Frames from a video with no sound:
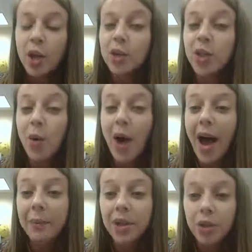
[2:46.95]
So
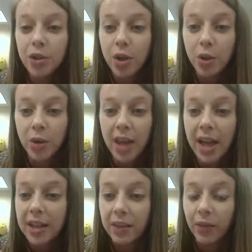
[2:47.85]
I'm going to show you a
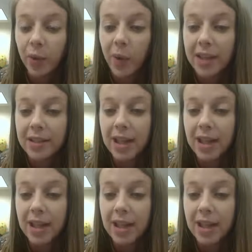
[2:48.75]
lot of different ways